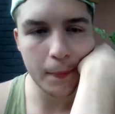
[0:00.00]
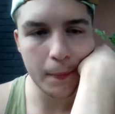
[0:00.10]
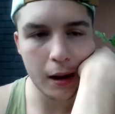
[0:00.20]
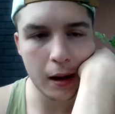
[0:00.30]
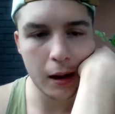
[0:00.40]

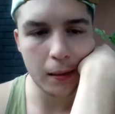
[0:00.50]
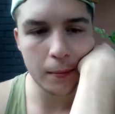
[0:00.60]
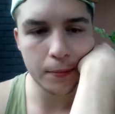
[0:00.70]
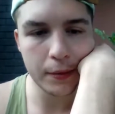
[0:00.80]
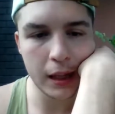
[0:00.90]
yeah.
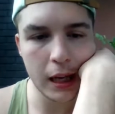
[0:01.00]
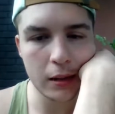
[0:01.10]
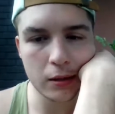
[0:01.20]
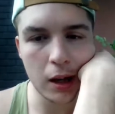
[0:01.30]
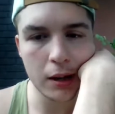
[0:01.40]

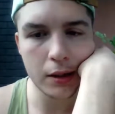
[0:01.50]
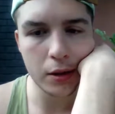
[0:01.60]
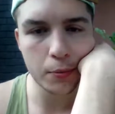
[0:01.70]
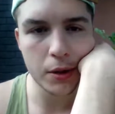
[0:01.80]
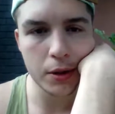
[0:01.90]

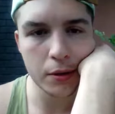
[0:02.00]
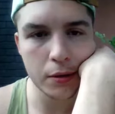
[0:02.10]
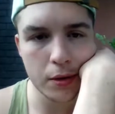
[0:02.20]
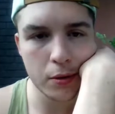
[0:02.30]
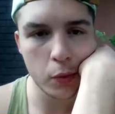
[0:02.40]
He had a lot
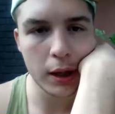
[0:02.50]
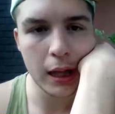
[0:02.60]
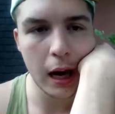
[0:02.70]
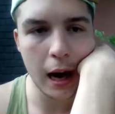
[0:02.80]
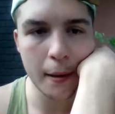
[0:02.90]
of dope
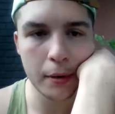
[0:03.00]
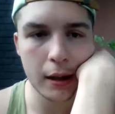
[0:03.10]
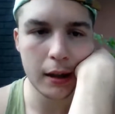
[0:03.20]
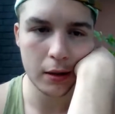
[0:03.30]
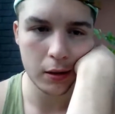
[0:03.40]
tunes. One
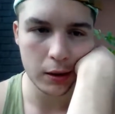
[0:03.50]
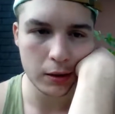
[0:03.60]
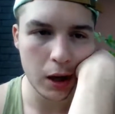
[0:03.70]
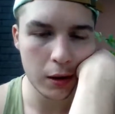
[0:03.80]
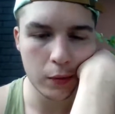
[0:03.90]
that I
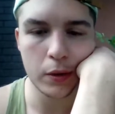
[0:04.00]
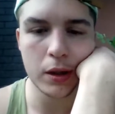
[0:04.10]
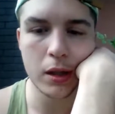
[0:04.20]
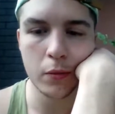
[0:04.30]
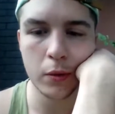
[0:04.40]
played out a
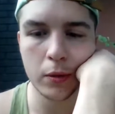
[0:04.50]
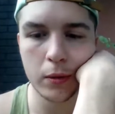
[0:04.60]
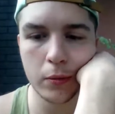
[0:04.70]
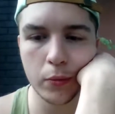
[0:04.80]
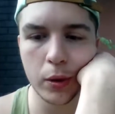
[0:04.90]
lot
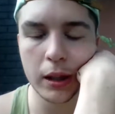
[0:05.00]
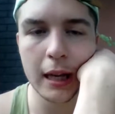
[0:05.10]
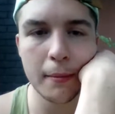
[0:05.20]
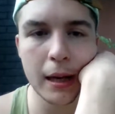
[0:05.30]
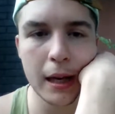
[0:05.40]
was
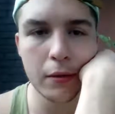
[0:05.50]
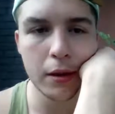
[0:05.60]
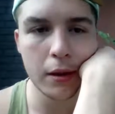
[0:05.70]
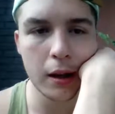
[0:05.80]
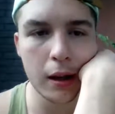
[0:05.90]
one that he made
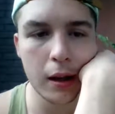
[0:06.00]
with